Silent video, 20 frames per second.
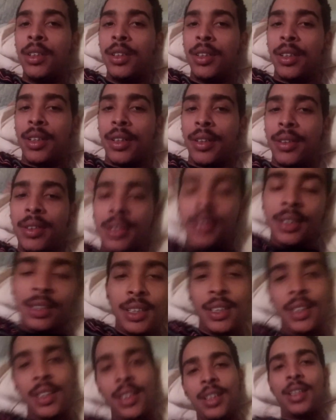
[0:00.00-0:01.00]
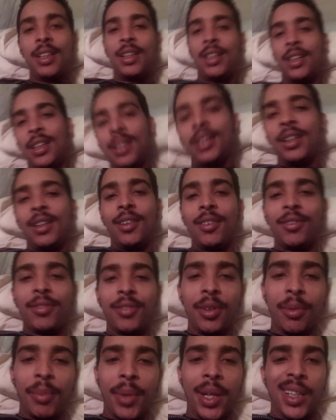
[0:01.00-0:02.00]
You know,
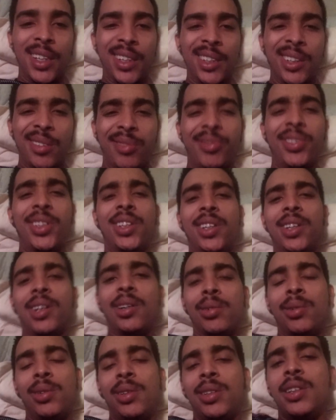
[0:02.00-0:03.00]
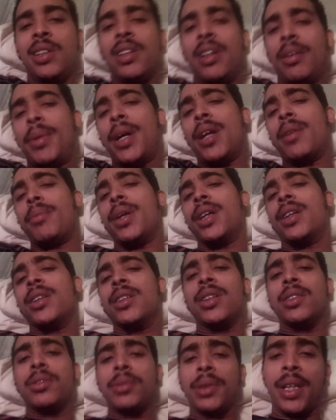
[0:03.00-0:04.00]
gonna make a little video. I'm about to make
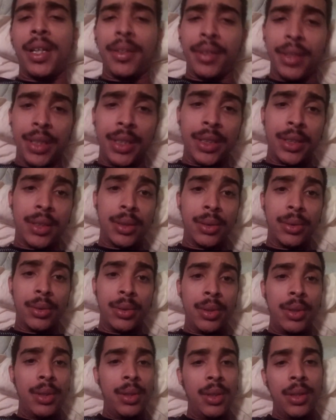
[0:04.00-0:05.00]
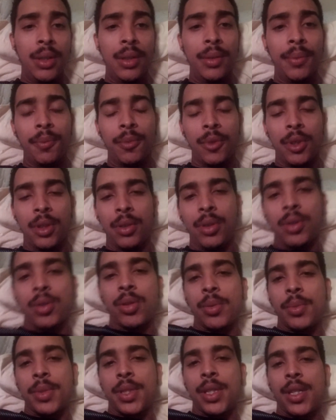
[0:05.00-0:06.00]
another one after this too. You know
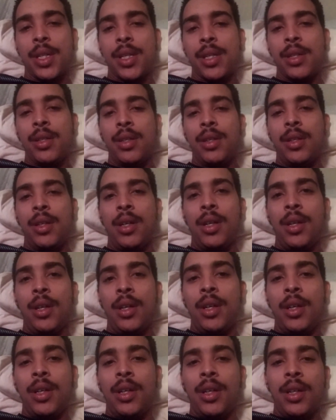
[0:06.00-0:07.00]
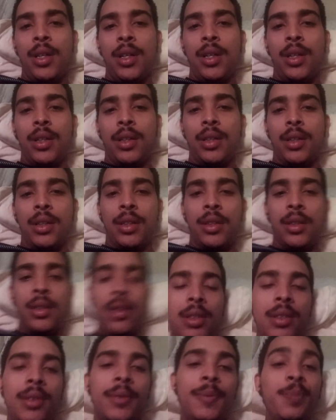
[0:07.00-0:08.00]
what I'm saying? Uh,
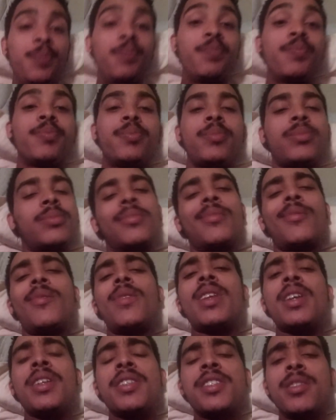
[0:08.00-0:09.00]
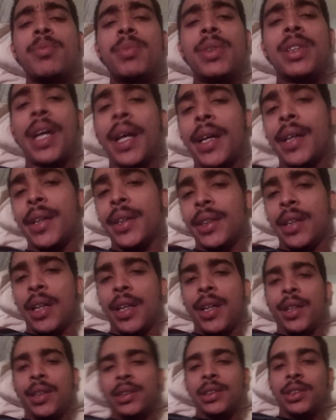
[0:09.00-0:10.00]
just been thinking of
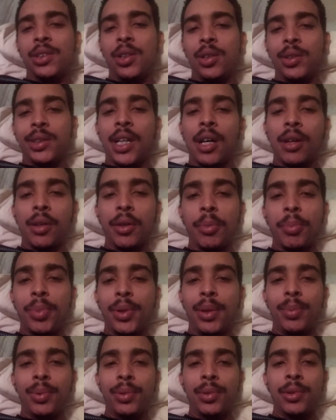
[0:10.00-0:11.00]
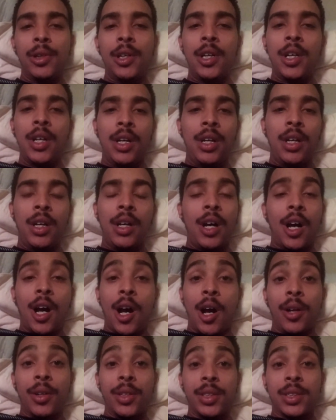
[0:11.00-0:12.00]
things, talking to people,
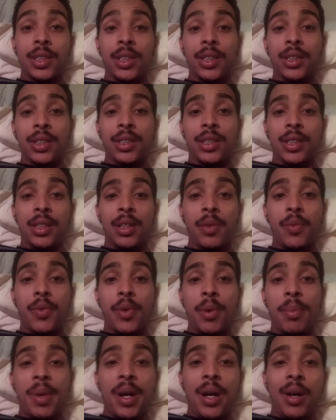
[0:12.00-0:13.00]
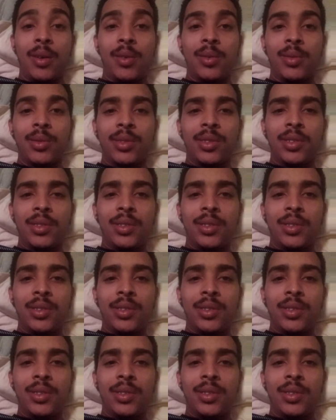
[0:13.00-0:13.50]
all this other stuff about,